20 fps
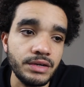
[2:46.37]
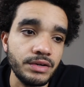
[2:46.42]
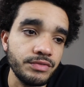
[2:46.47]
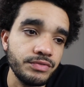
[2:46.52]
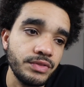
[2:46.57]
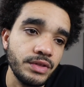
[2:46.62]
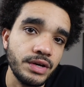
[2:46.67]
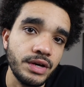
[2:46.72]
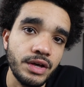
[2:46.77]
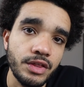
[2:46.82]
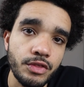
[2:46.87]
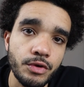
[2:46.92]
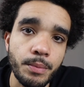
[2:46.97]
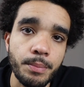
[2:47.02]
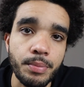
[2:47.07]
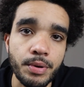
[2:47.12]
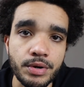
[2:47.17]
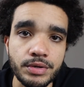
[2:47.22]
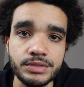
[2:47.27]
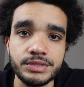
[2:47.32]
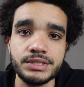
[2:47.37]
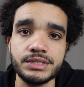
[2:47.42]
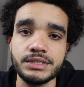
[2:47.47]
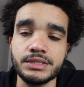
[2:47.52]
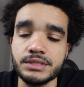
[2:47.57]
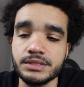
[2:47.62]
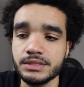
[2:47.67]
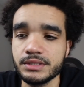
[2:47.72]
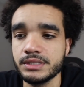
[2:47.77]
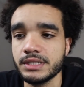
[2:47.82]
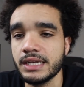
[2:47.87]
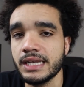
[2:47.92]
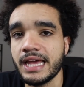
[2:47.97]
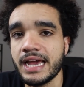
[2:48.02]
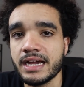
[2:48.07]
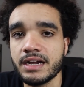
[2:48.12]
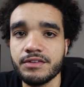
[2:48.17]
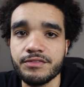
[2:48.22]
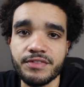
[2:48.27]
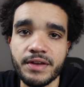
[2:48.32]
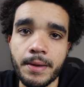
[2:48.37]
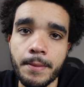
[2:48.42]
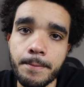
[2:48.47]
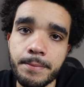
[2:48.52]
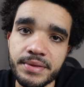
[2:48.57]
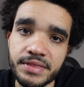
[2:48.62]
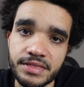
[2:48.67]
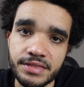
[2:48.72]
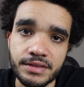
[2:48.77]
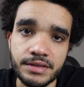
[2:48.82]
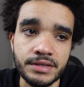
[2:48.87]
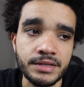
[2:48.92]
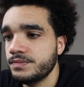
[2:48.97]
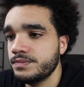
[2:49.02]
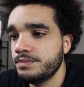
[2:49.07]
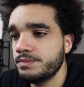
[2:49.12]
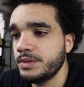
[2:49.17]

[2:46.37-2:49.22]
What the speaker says: of the other person. It's a lack of empathy.